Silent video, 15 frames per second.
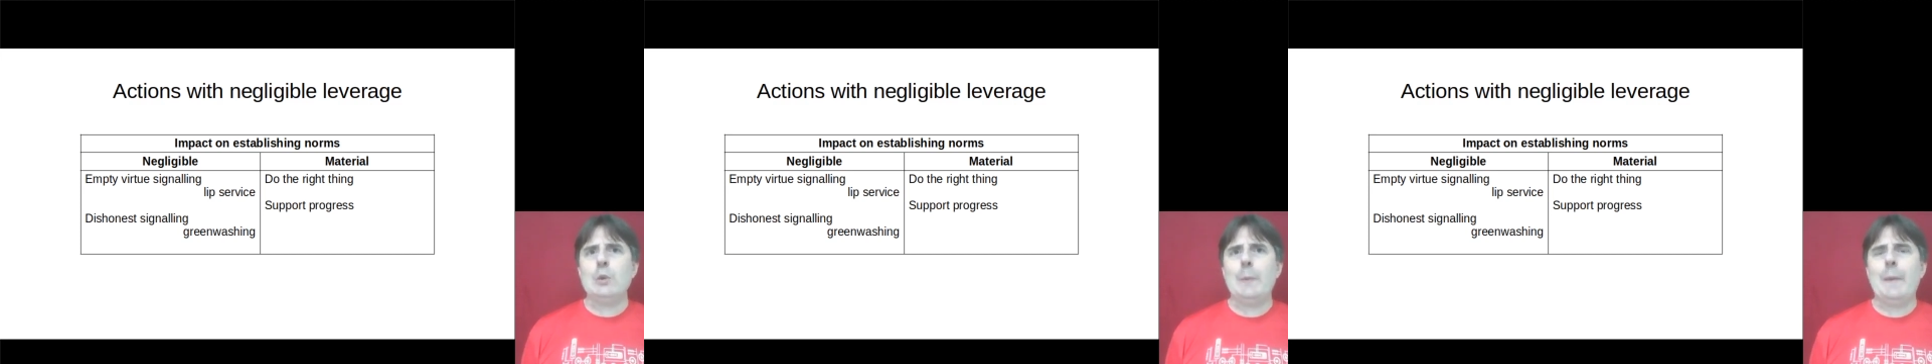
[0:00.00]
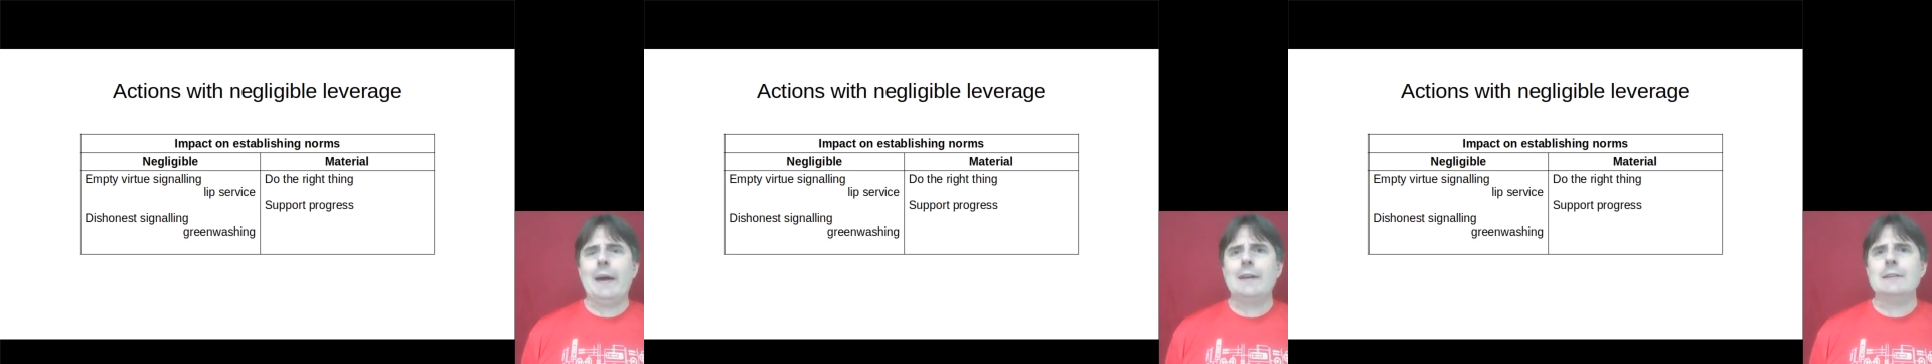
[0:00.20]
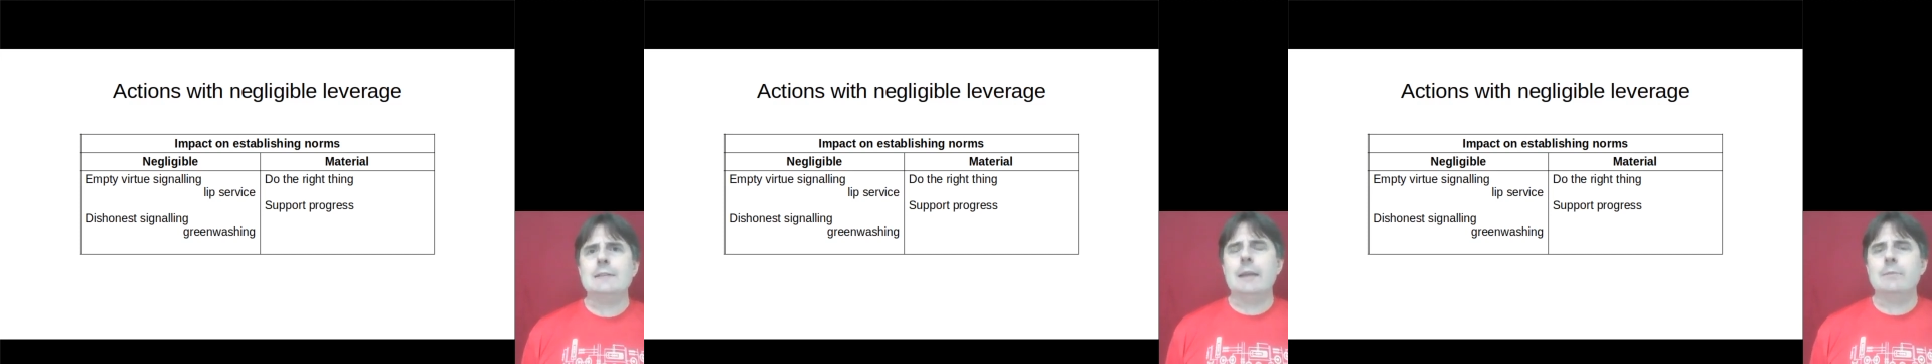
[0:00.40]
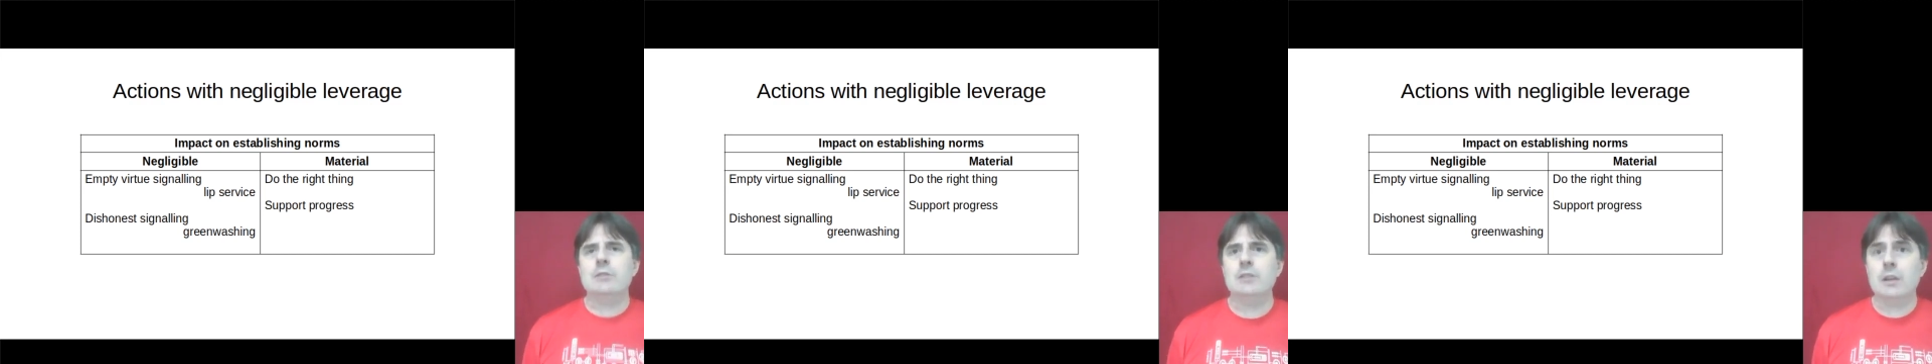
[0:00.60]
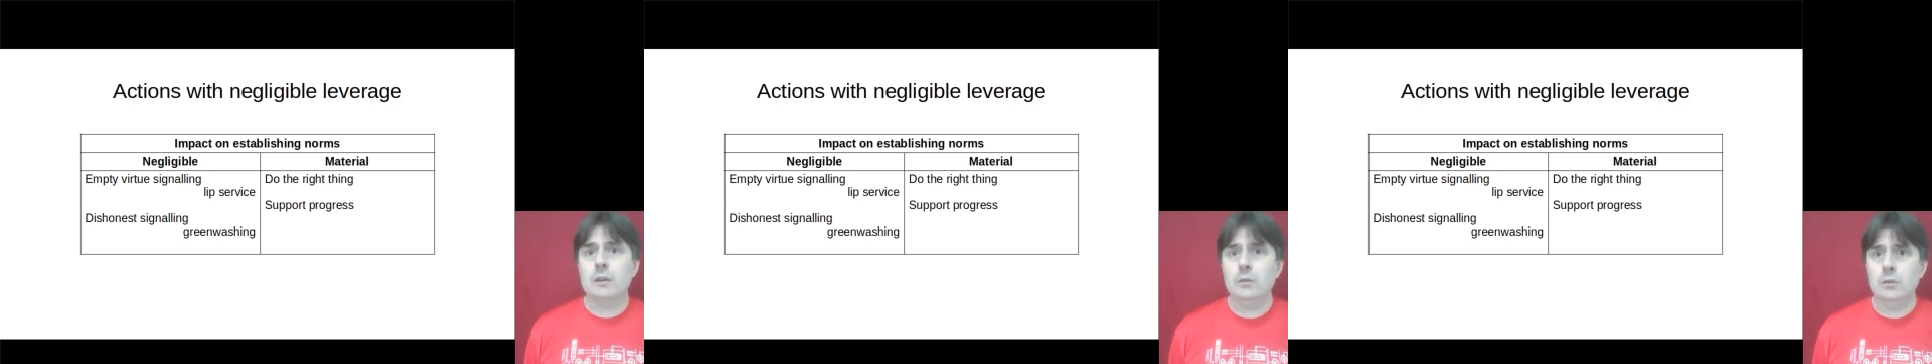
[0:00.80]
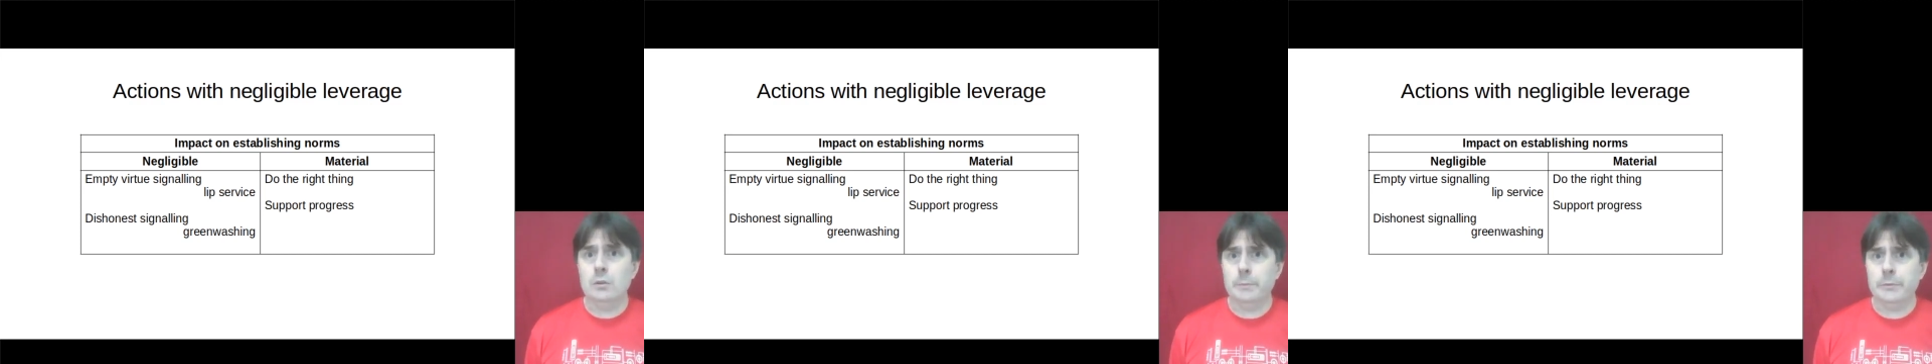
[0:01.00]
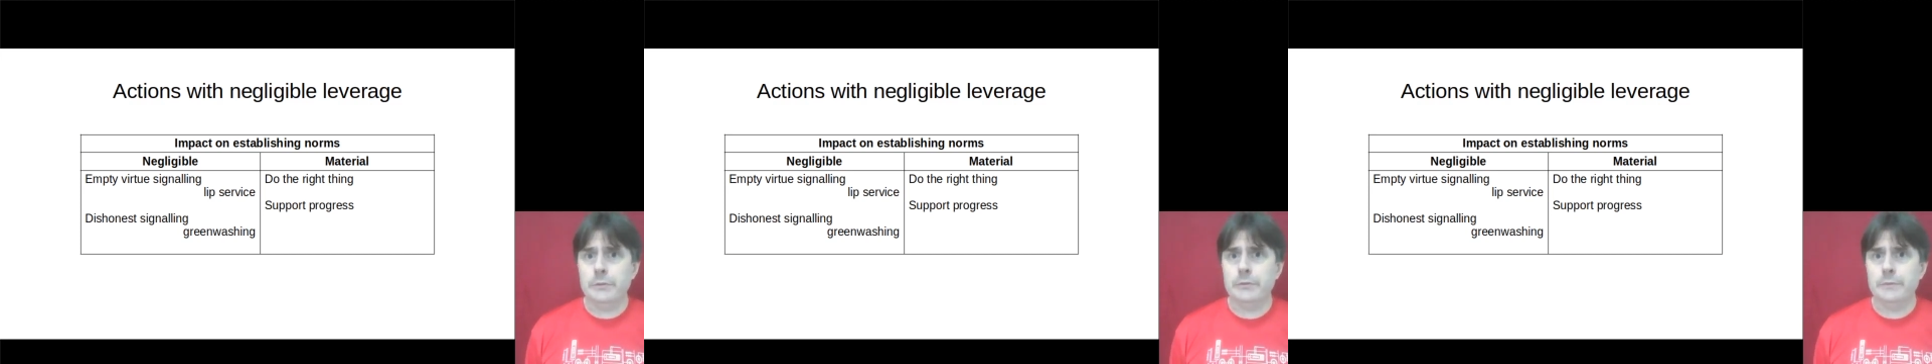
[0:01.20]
about establishing norms.